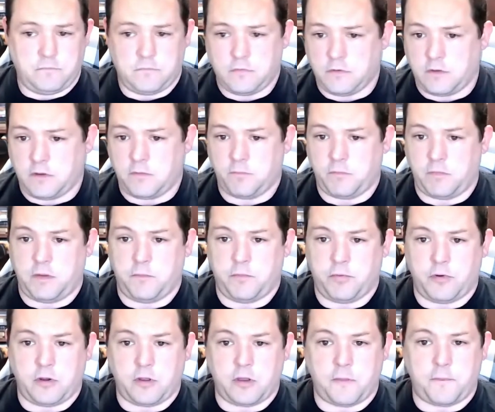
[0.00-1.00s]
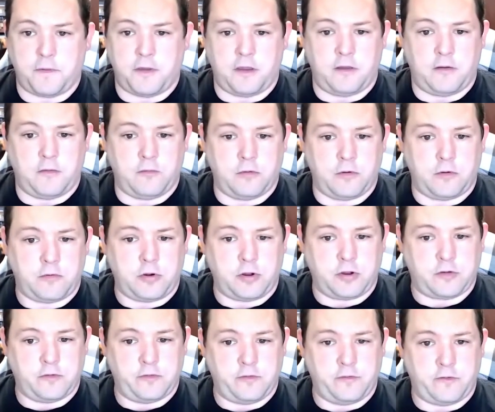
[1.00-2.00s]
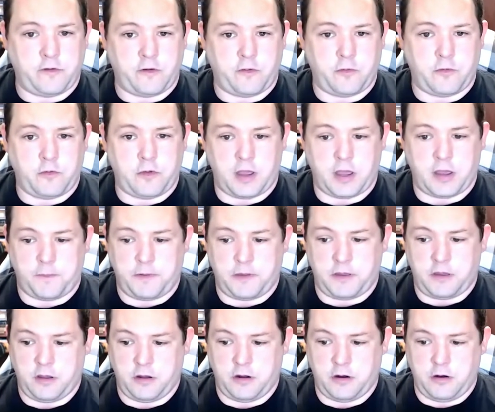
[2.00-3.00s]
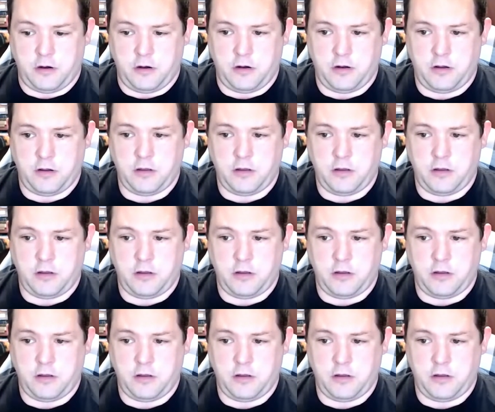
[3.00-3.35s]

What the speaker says: Let me bring up a real quick demo app here,